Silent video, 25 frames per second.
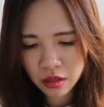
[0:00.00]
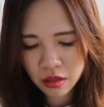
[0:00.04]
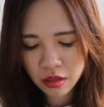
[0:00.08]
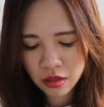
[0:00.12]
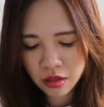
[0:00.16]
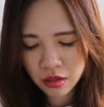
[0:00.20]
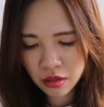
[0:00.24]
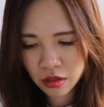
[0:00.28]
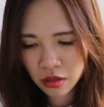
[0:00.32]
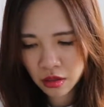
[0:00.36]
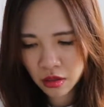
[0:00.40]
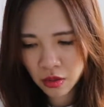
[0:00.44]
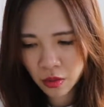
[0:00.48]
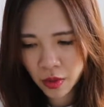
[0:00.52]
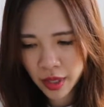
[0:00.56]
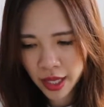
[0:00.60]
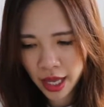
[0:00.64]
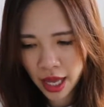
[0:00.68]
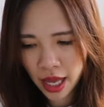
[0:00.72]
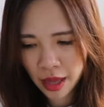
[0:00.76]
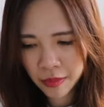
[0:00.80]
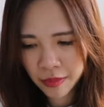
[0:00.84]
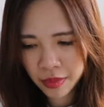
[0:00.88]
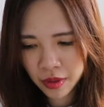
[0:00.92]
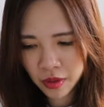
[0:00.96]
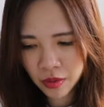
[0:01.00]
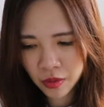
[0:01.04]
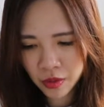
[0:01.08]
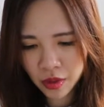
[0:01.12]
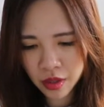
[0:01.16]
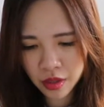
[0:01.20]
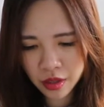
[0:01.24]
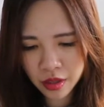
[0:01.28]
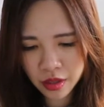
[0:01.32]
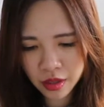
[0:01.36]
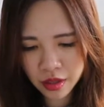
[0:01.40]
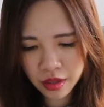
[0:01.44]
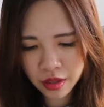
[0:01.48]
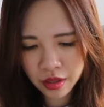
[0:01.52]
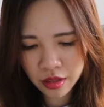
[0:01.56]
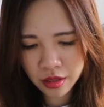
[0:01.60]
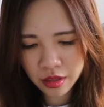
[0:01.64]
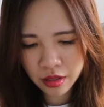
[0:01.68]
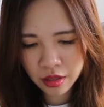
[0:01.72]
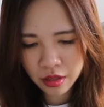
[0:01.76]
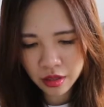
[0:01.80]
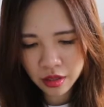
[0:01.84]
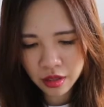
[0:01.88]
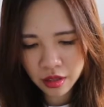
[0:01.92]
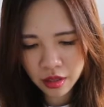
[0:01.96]
So what happened
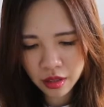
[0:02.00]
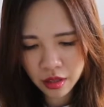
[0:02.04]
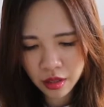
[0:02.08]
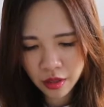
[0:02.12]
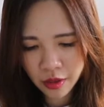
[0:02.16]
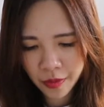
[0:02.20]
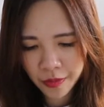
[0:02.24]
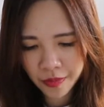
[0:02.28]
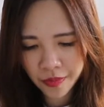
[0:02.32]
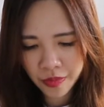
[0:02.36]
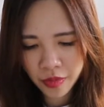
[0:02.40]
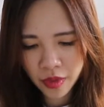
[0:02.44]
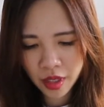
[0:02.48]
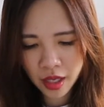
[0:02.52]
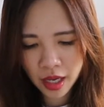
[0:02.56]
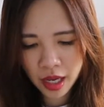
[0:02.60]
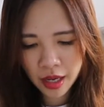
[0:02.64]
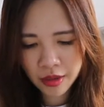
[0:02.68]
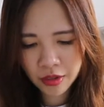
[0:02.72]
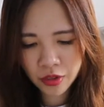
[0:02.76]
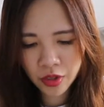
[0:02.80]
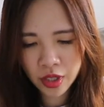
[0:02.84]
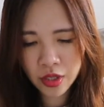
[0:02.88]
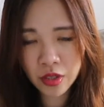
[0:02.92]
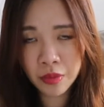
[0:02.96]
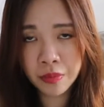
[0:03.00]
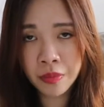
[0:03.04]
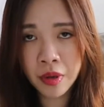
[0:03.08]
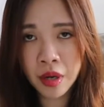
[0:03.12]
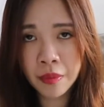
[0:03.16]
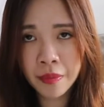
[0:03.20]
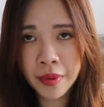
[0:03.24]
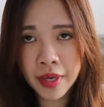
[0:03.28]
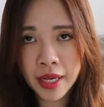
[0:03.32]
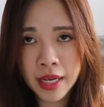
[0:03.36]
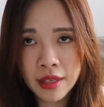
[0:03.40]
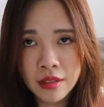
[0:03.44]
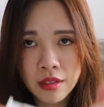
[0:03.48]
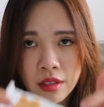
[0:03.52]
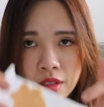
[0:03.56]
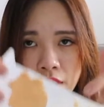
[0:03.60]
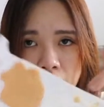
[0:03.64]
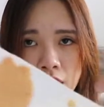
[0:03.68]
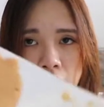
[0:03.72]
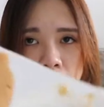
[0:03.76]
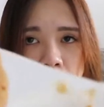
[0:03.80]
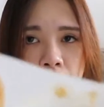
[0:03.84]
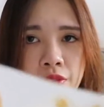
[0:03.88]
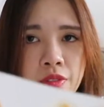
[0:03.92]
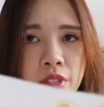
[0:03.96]
was I tried to pop it out
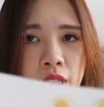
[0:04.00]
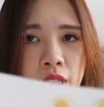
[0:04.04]
of